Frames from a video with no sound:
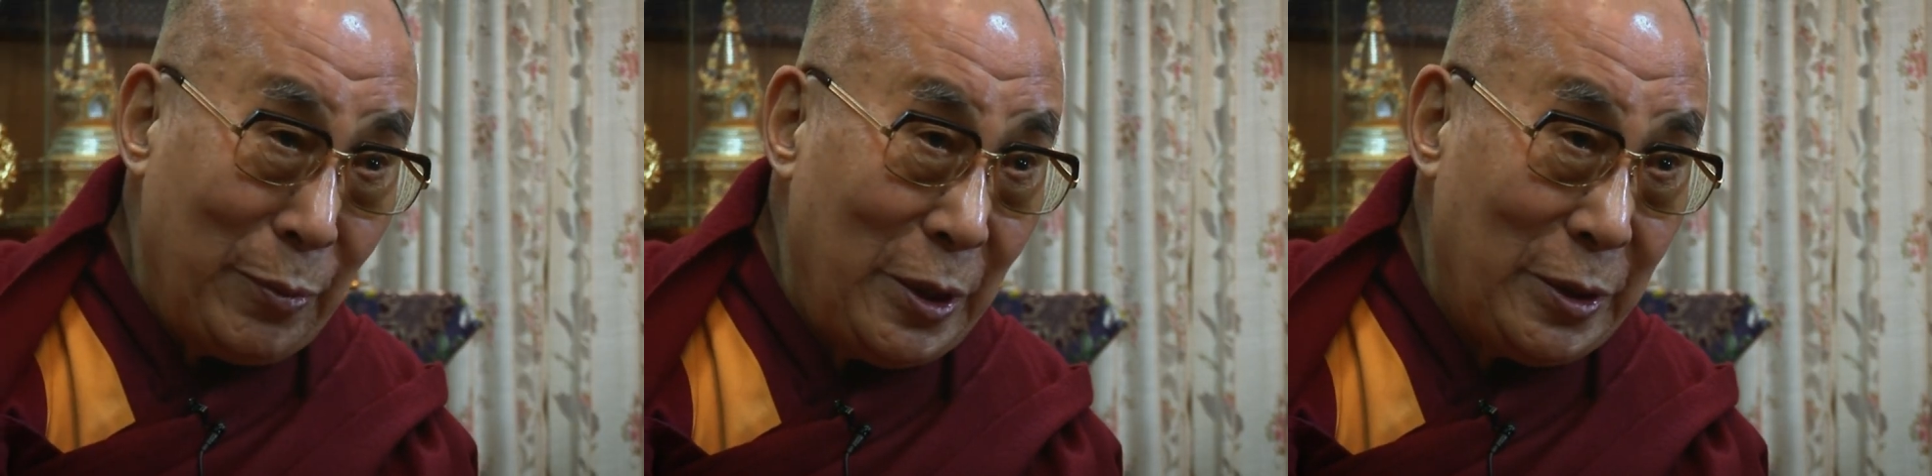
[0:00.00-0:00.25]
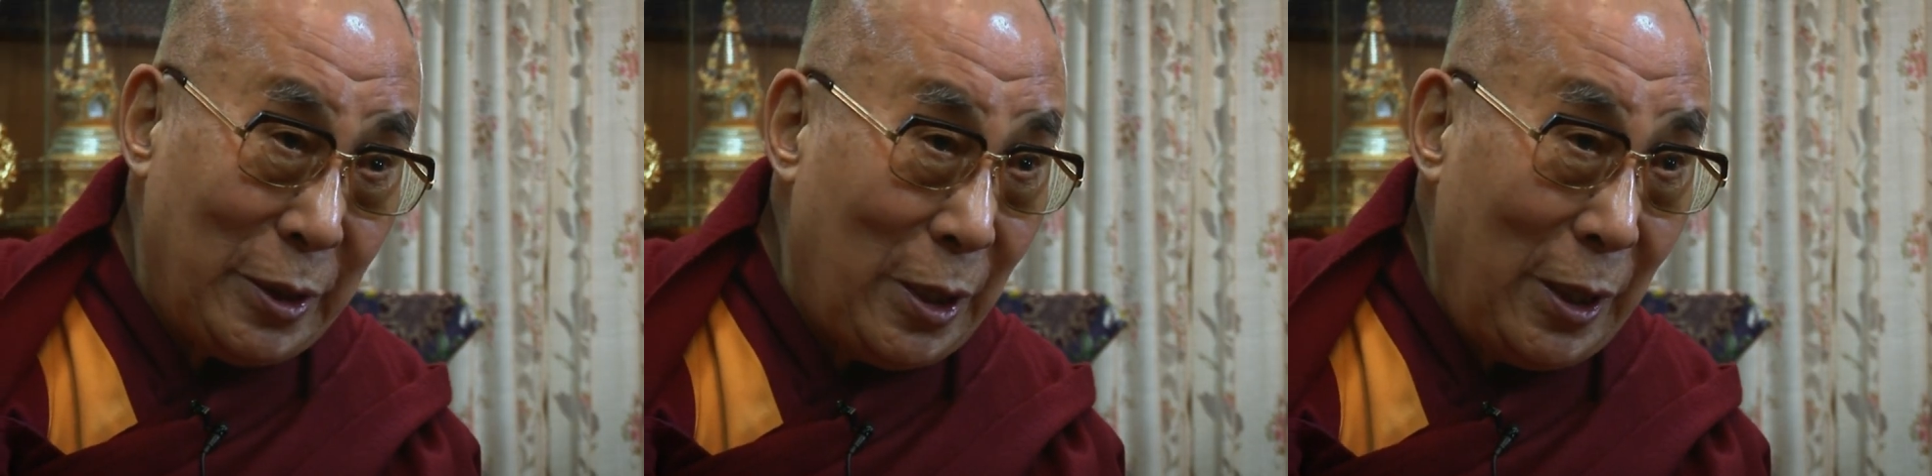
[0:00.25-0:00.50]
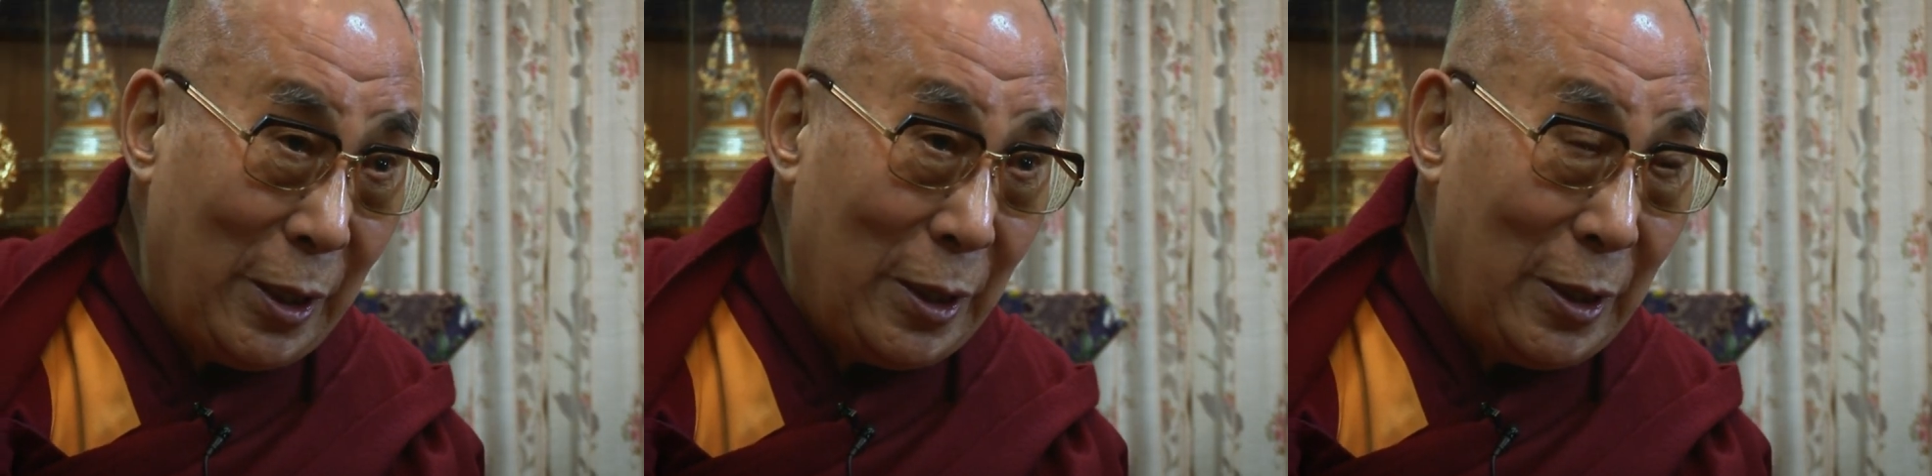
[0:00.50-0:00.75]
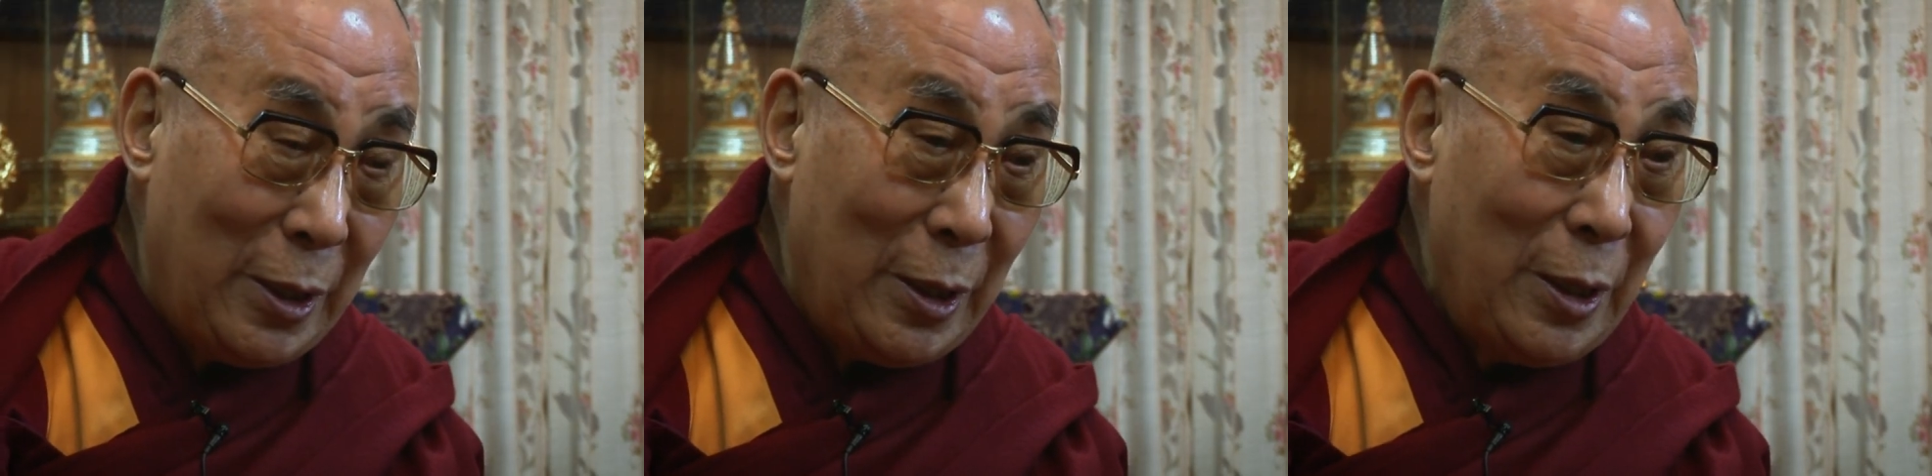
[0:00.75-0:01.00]
made clear,
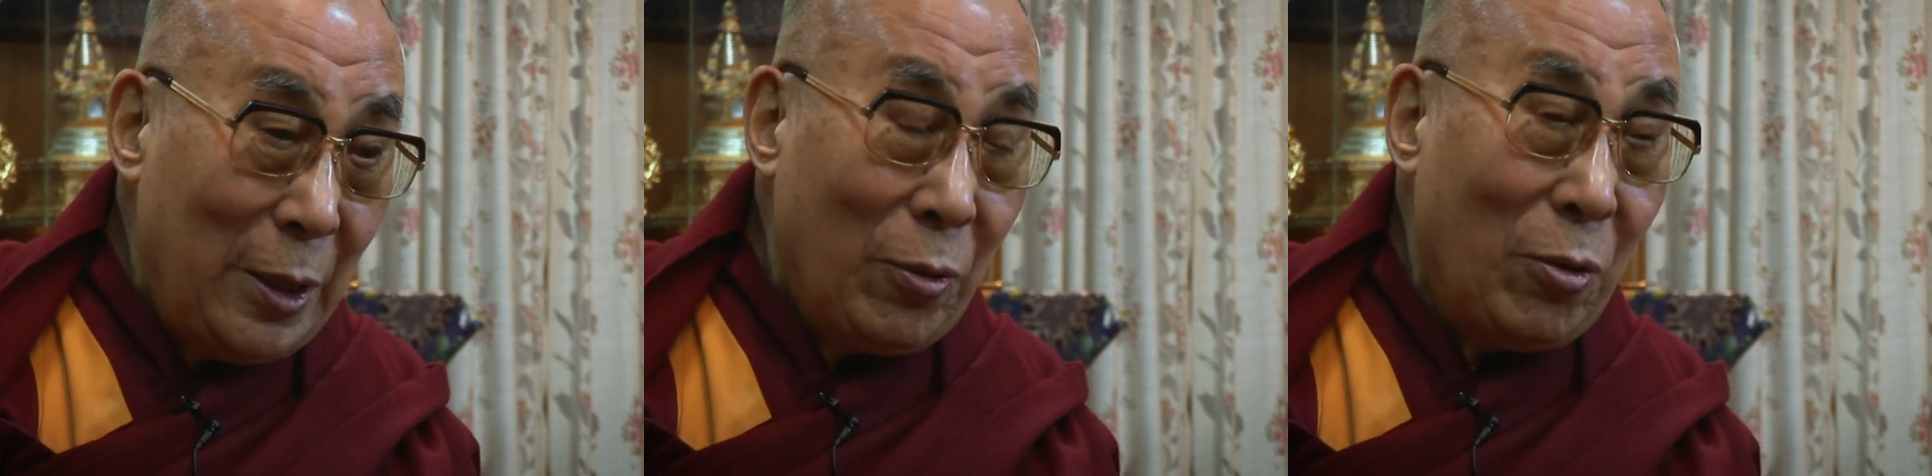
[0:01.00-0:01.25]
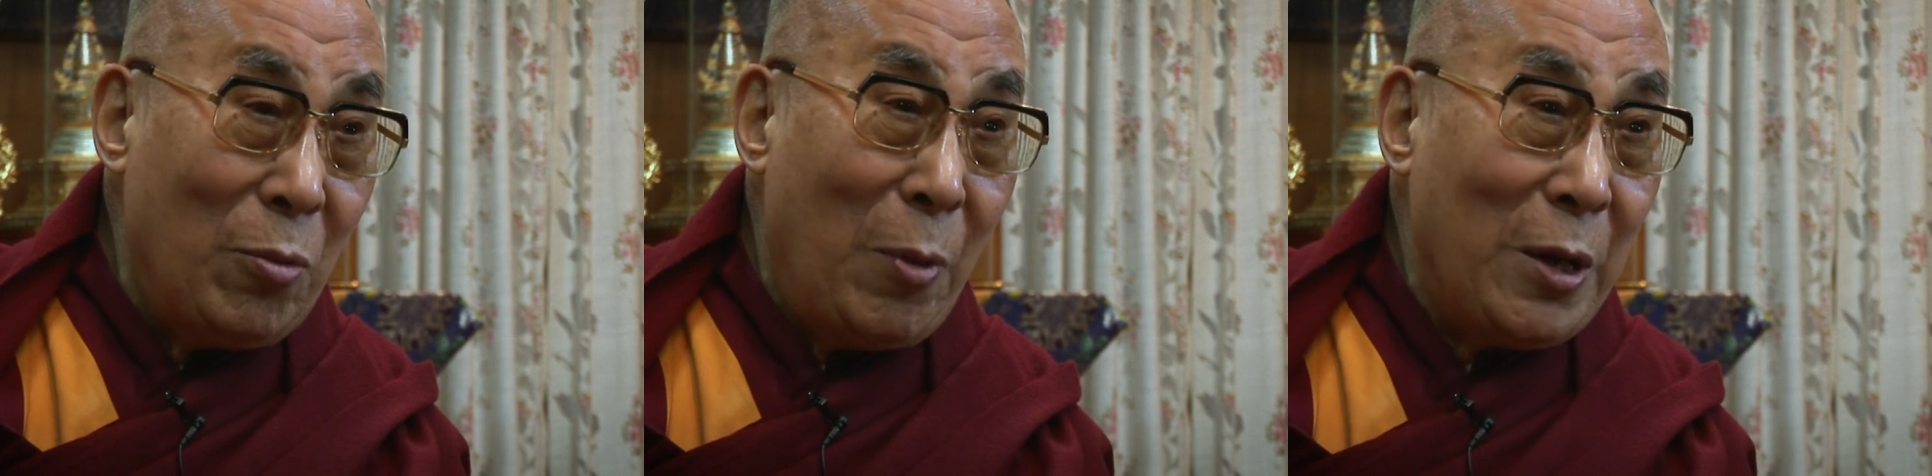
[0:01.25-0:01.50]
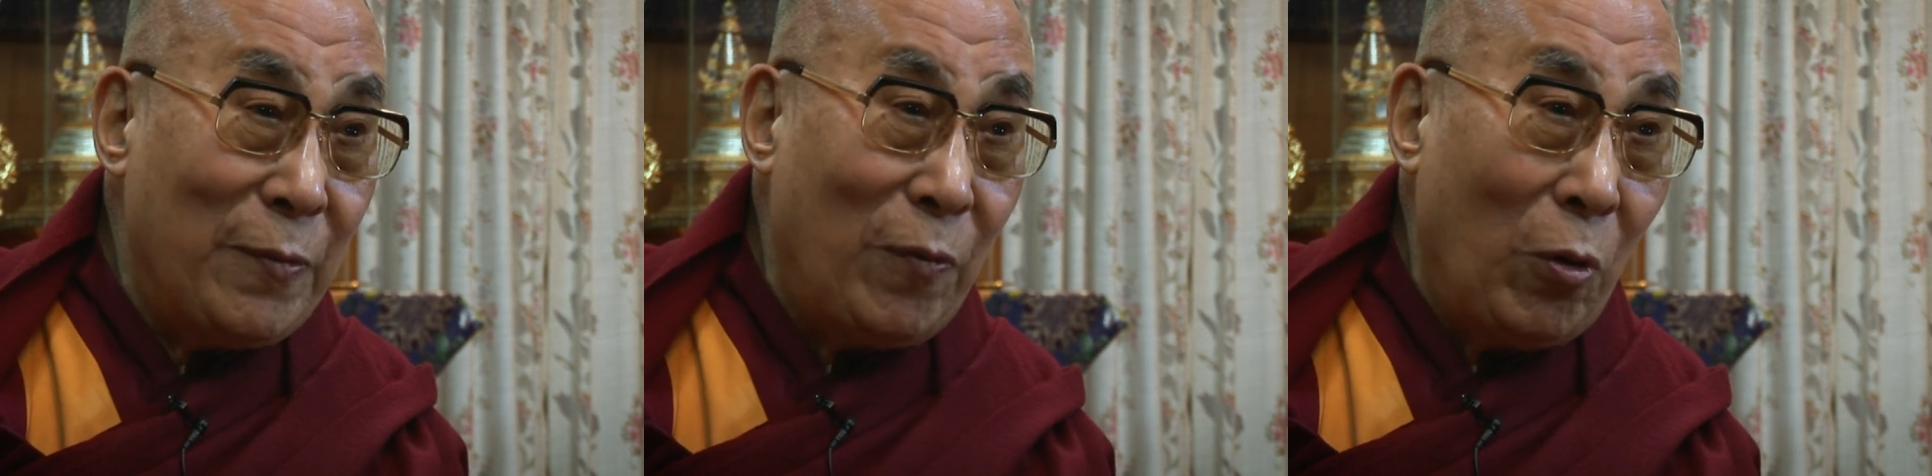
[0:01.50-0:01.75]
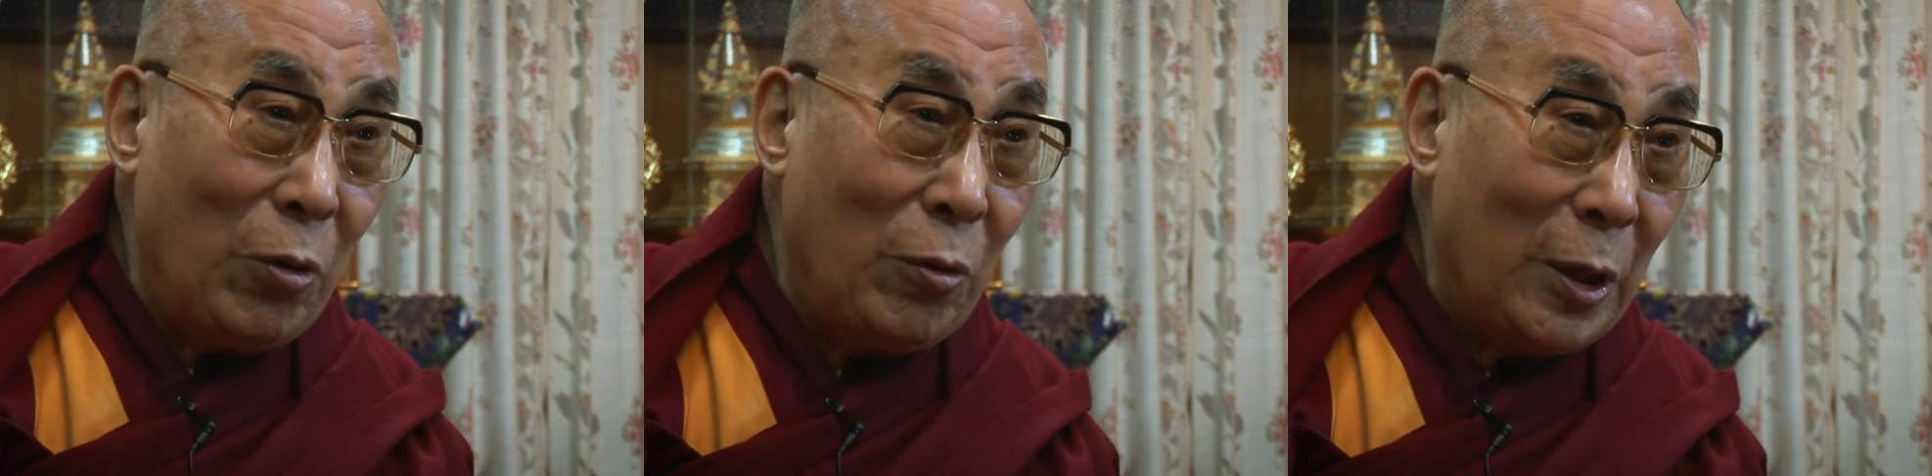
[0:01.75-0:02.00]
oh, my
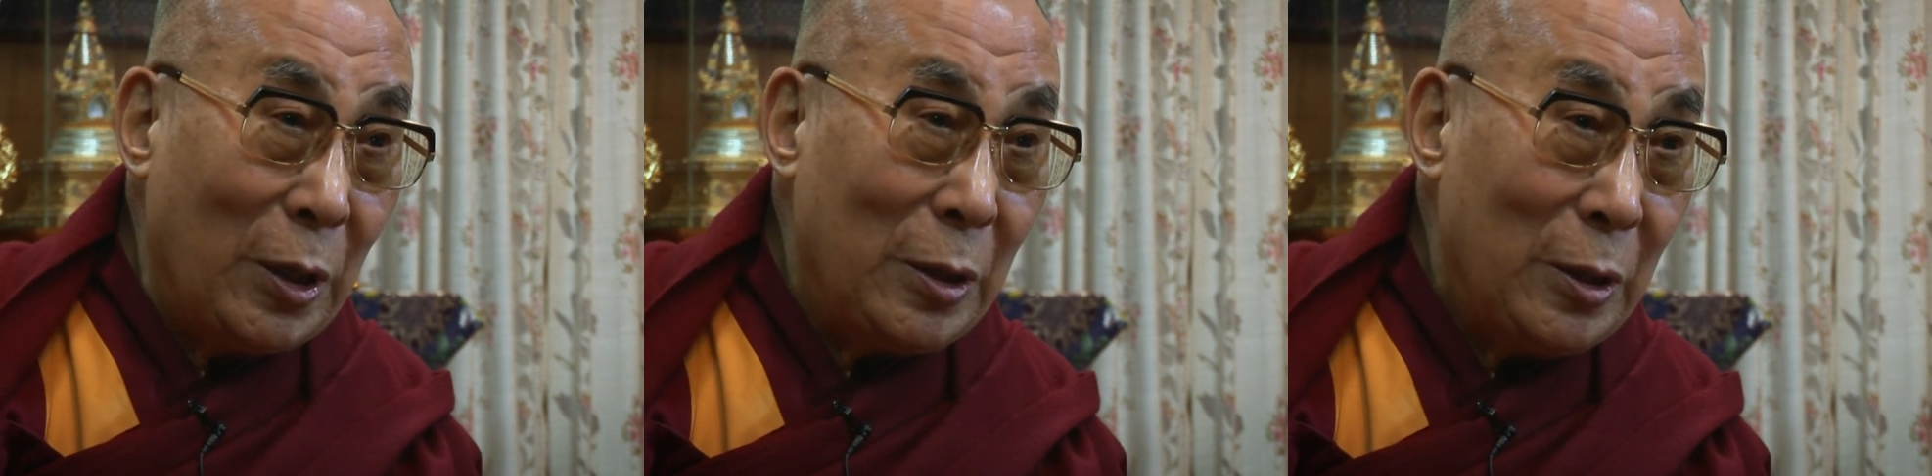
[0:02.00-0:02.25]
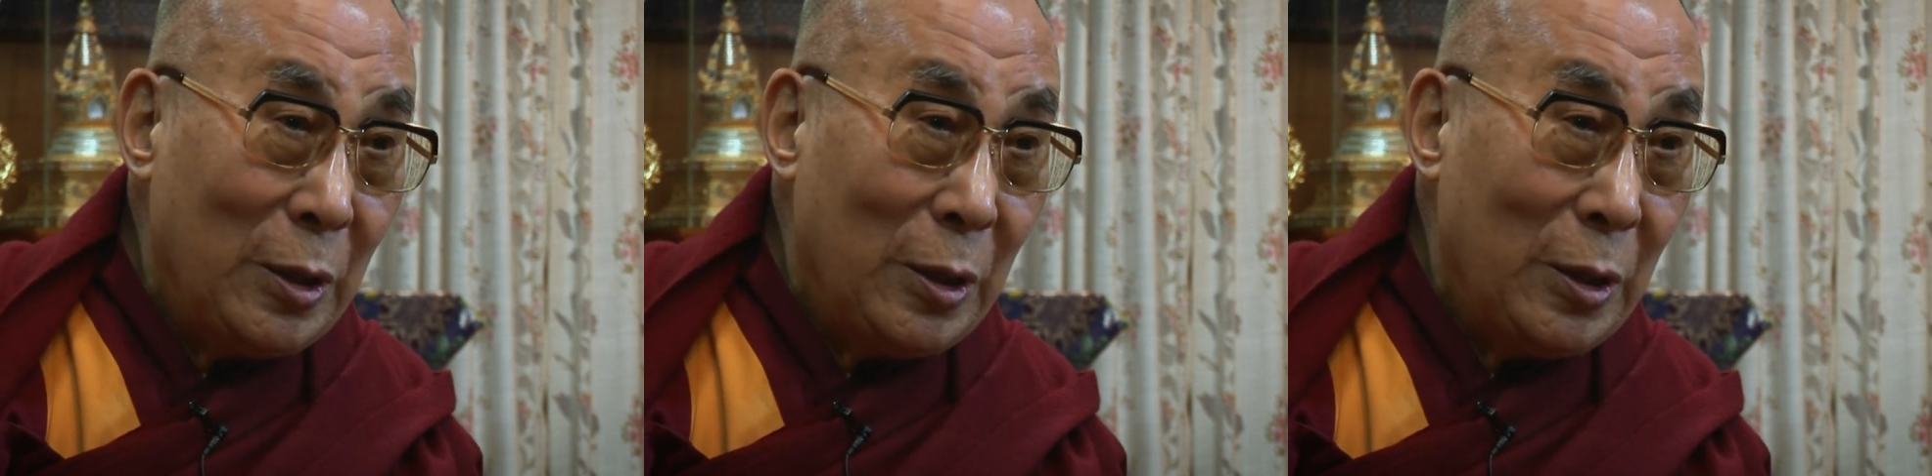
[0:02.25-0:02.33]
follower,